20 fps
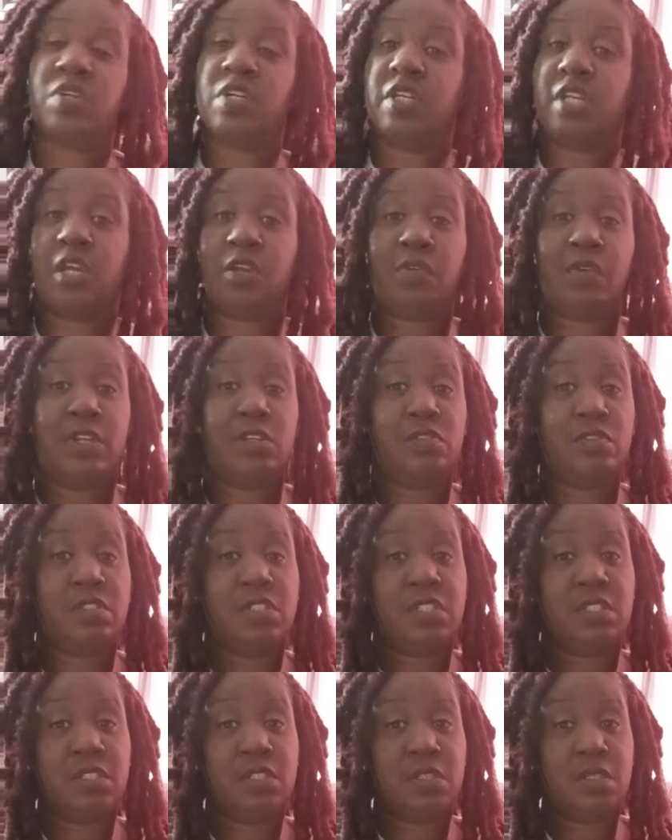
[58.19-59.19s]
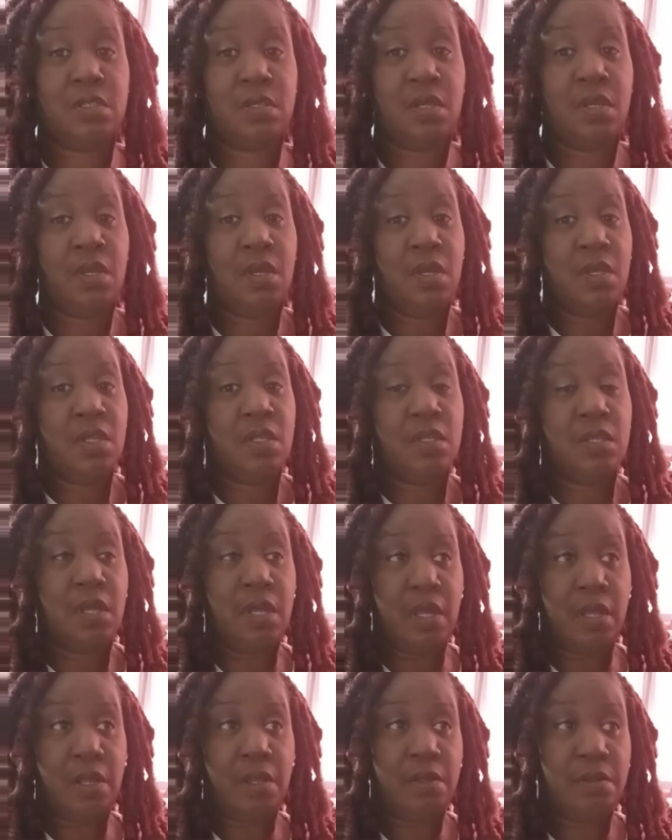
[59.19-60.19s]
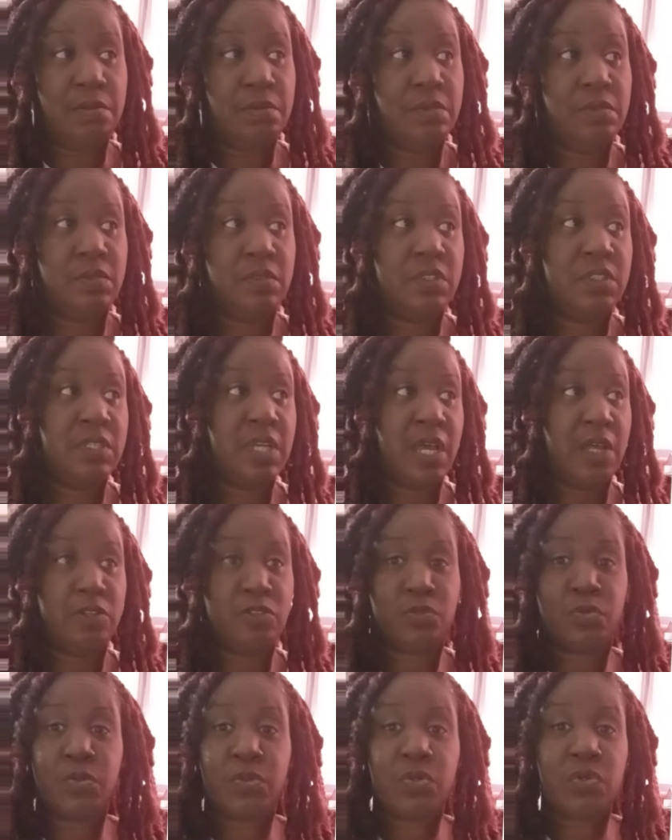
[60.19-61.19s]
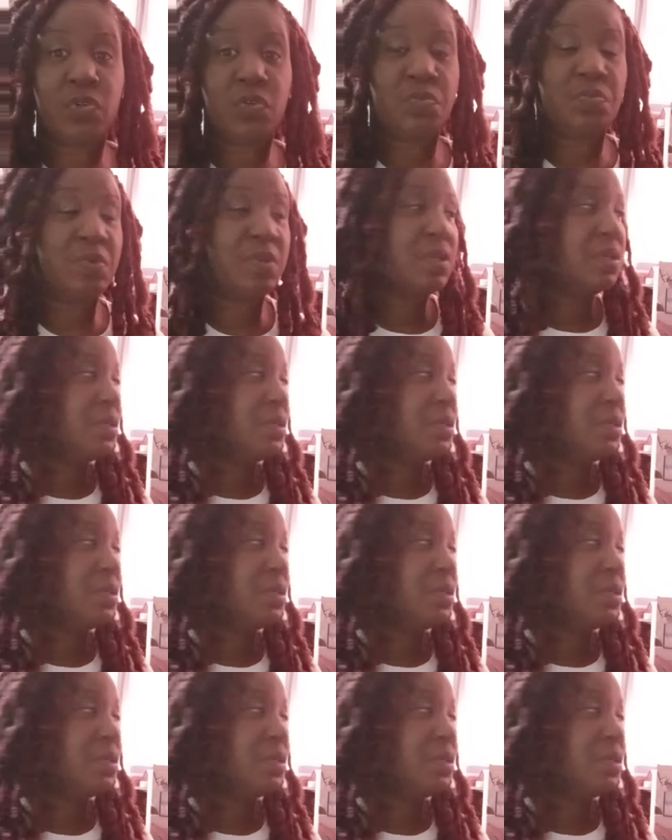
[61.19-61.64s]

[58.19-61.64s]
want to decorate your uh, child's room